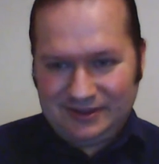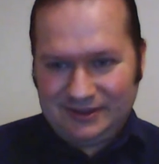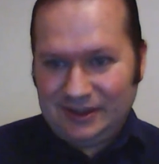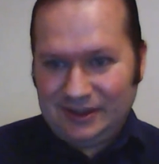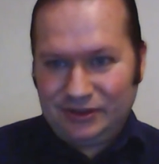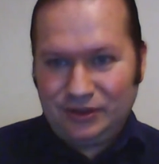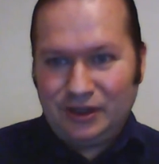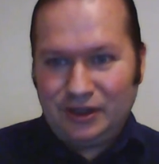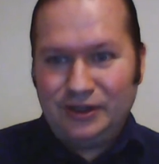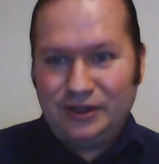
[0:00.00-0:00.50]

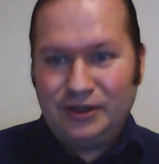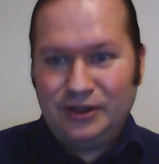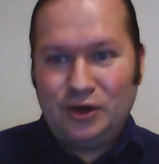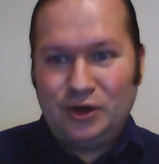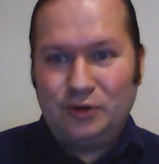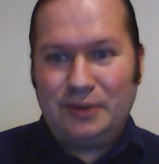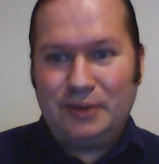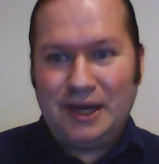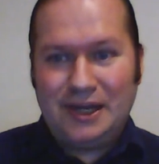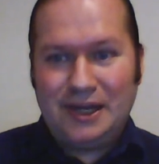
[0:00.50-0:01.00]
there are
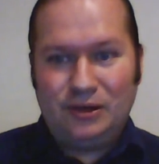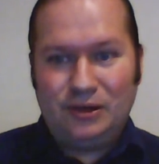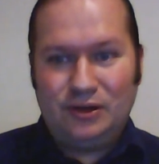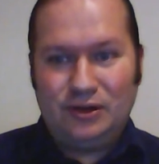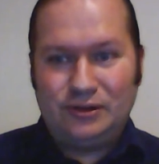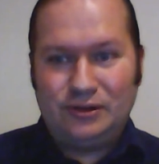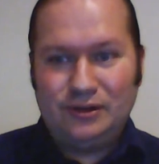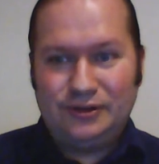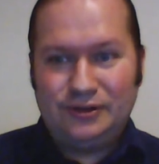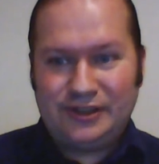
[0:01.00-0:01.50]
no
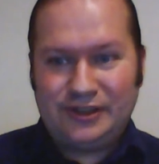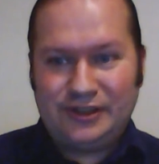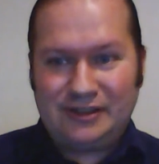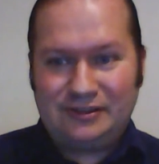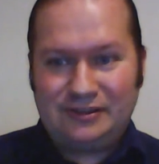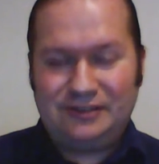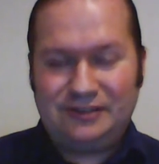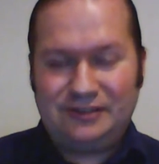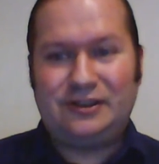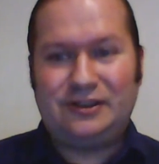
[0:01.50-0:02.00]
biological
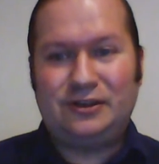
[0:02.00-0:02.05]
sexes,